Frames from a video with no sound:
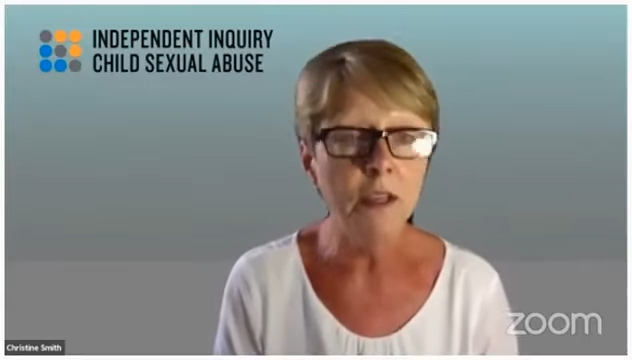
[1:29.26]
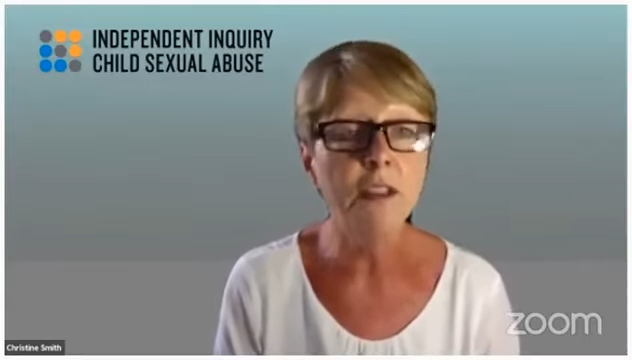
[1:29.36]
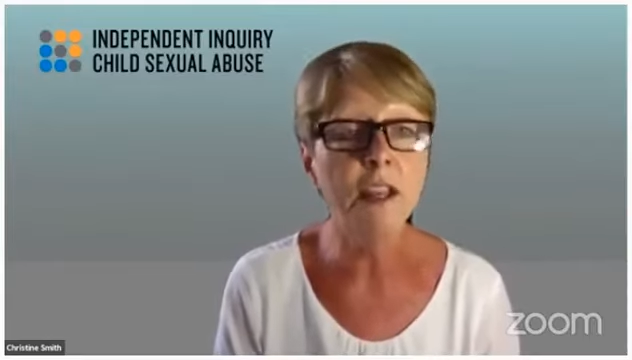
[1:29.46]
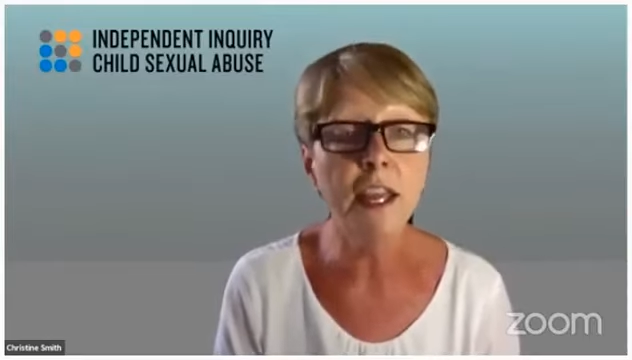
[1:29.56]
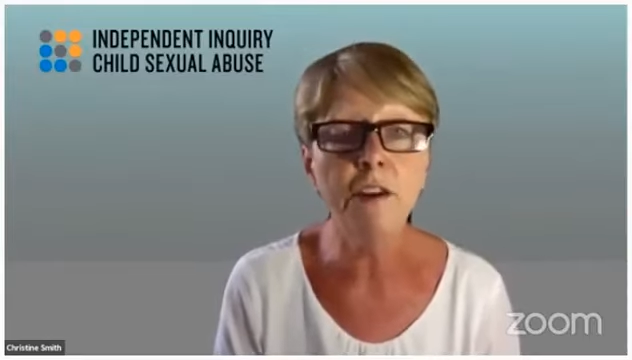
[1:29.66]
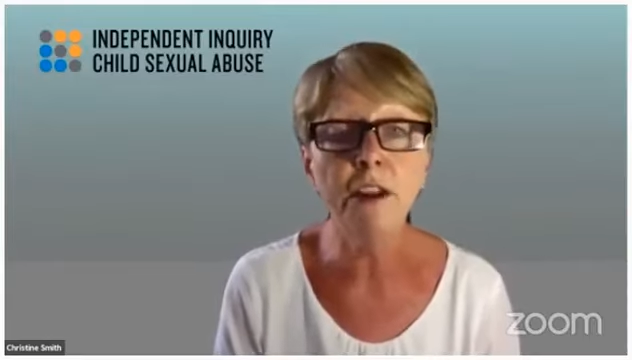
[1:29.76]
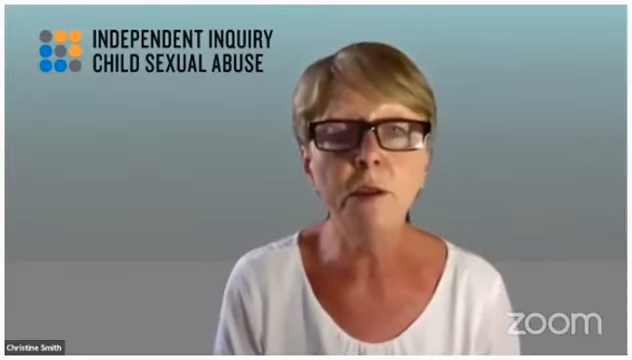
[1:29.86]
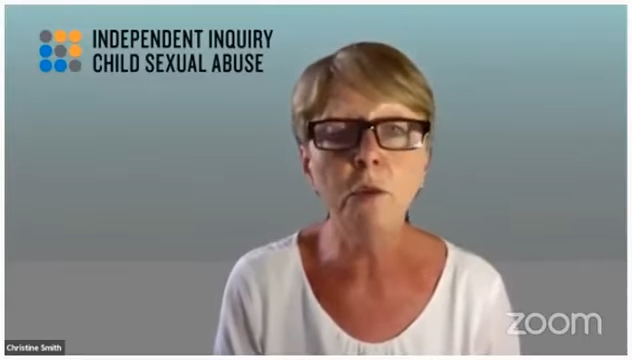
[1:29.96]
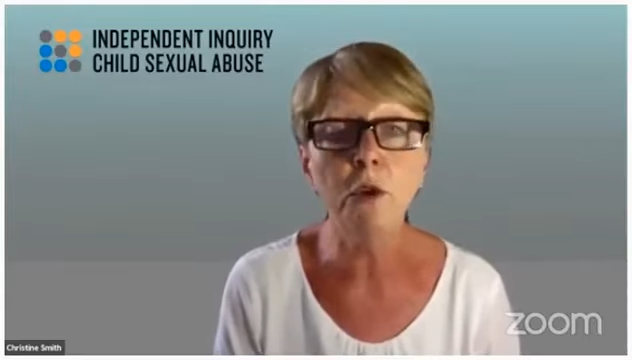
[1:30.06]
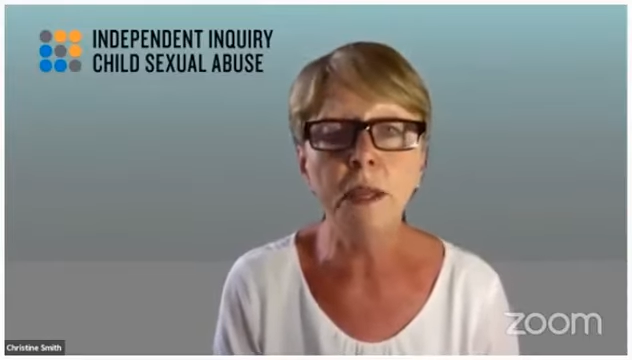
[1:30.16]
The hearing
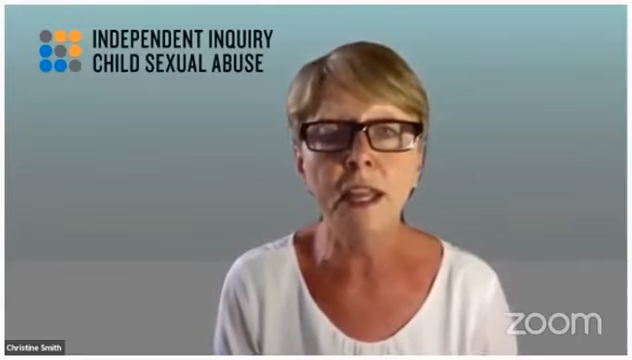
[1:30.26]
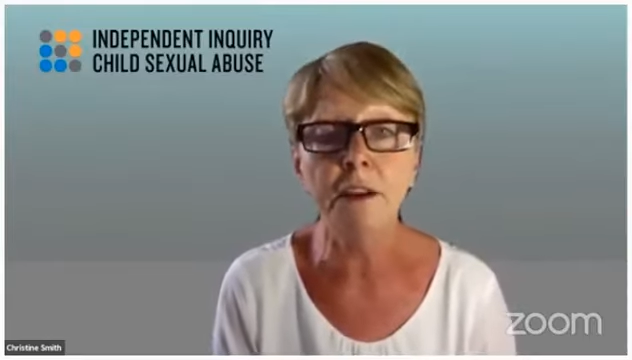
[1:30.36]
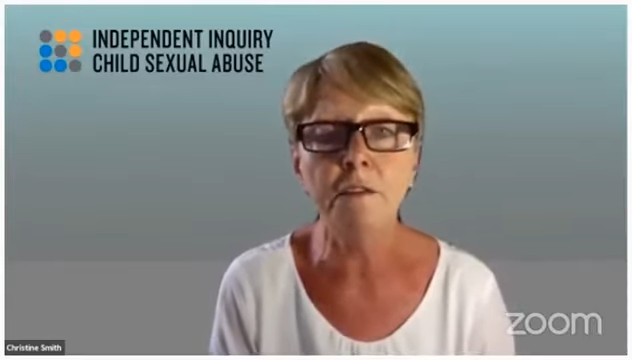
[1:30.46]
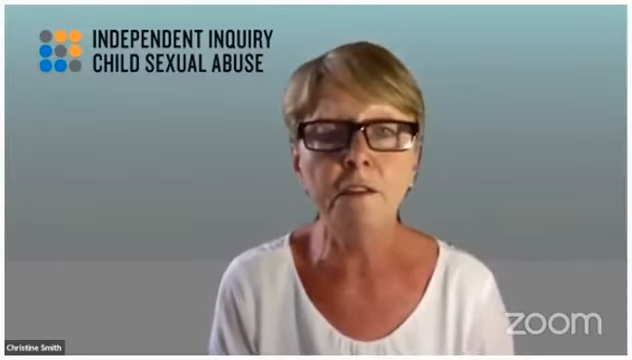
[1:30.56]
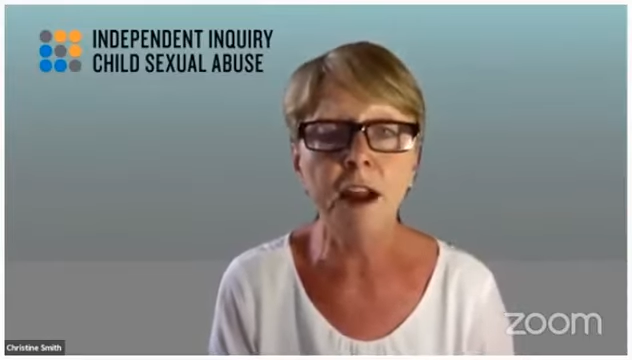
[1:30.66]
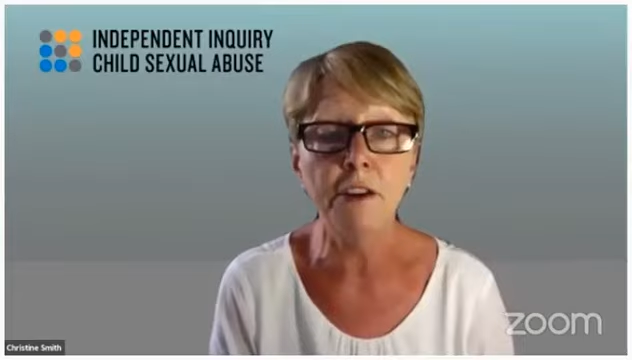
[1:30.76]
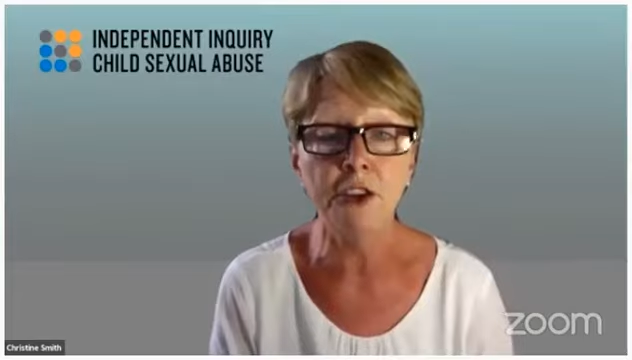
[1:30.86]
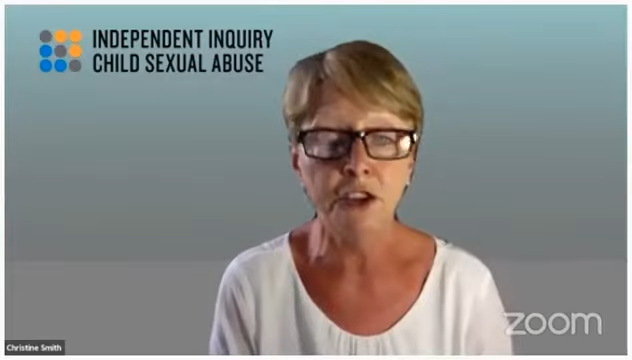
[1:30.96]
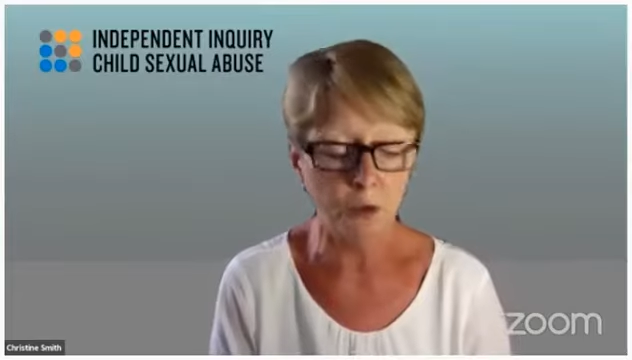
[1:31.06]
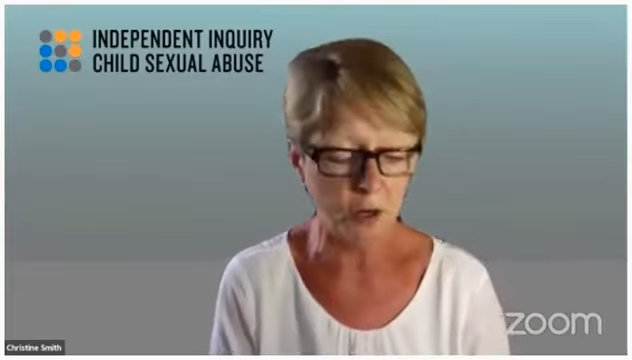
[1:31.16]
will begin very
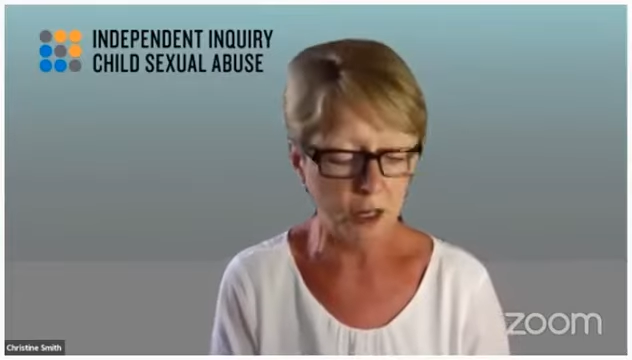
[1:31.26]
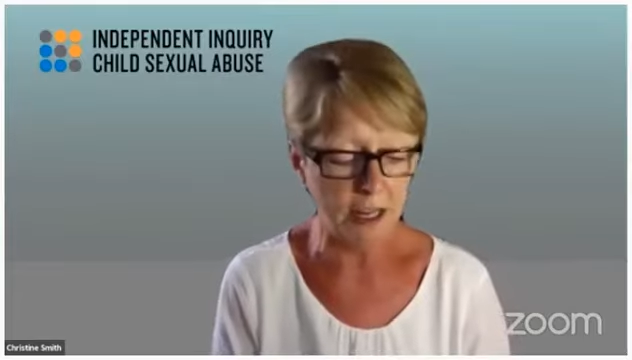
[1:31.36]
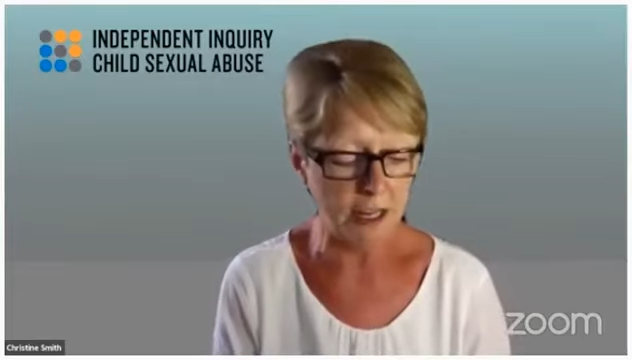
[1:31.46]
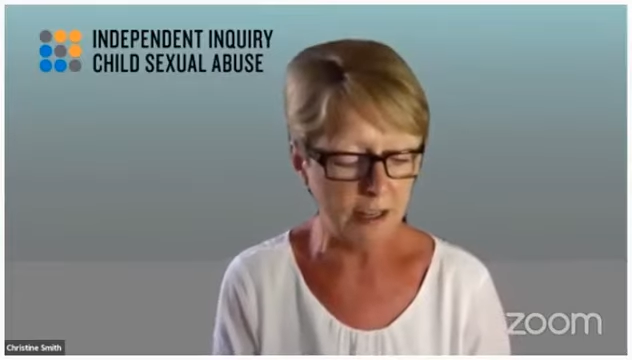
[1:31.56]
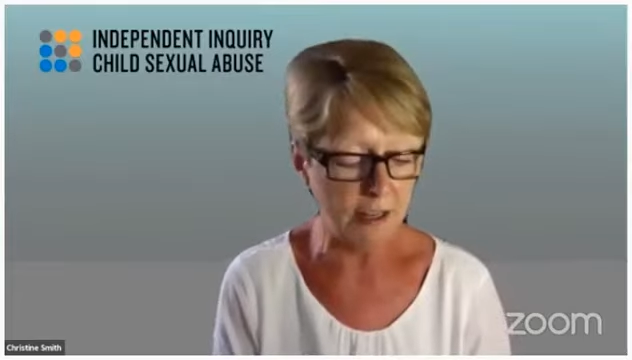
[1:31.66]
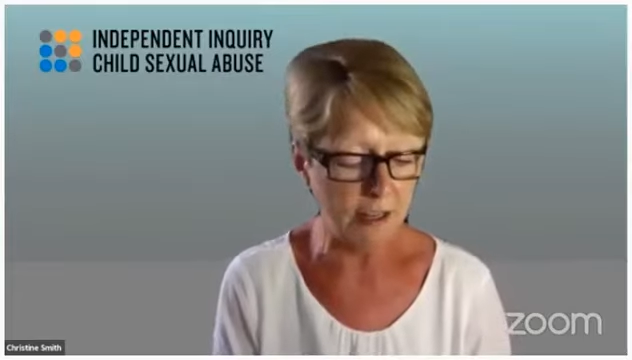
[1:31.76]
shortly.